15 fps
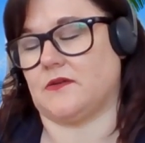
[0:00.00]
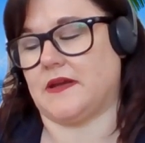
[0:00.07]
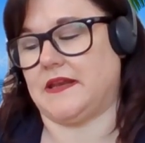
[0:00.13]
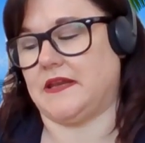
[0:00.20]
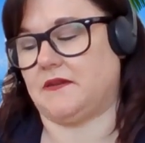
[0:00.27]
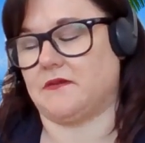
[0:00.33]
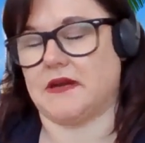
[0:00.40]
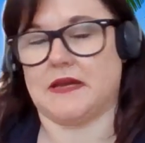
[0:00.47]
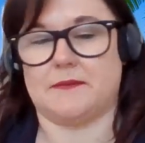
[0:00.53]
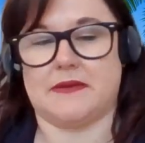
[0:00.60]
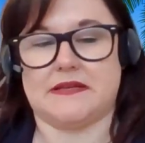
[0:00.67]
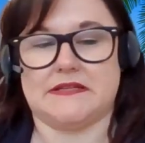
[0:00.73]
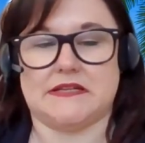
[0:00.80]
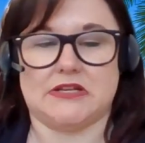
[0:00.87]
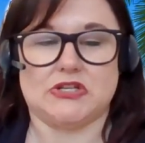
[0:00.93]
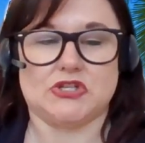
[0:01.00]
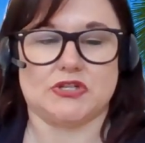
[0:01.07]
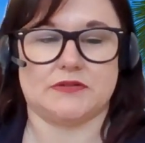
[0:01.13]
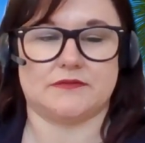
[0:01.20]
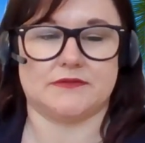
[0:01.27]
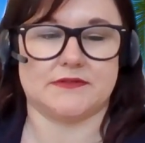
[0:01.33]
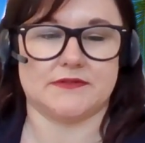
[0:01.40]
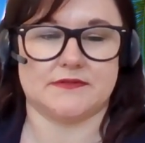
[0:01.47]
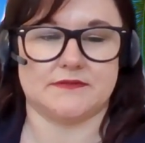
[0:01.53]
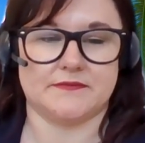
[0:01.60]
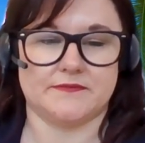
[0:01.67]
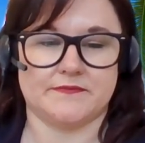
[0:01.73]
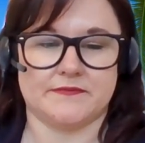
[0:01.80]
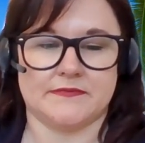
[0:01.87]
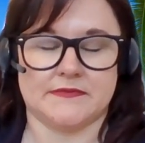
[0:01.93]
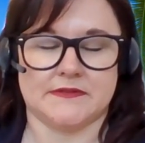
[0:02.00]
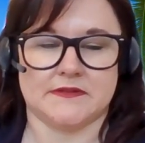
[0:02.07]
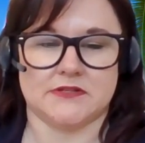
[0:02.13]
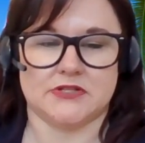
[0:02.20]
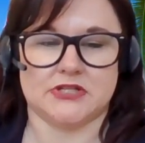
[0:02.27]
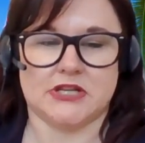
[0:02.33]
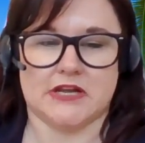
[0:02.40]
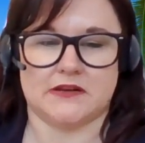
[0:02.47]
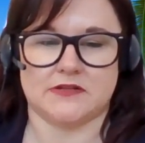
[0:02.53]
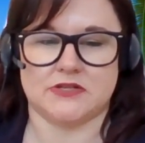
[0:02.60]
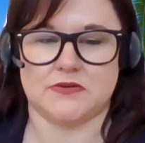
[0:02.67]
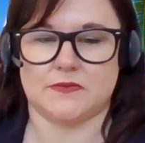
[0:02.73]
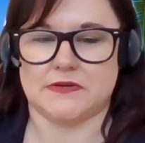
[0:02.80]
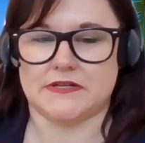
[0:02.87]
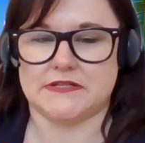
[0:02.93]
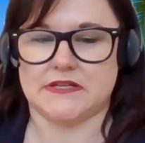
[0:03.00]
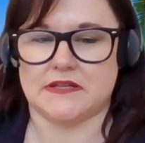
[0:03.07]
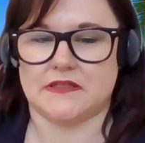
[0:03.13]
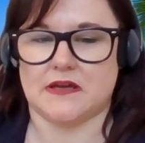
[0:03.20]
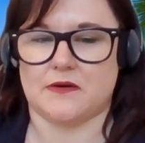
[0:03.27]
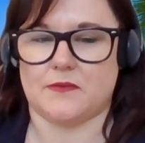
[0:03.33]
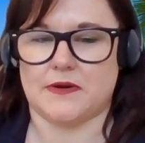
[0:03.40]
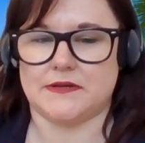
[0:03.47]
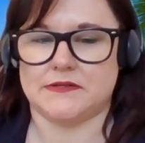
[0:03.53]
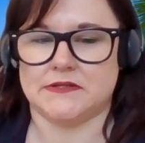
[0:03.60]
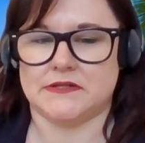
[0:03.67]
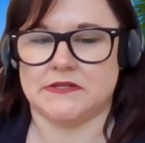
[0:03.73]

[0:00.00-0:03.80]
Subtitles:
Any recommendations? Jen, do you want to take that one?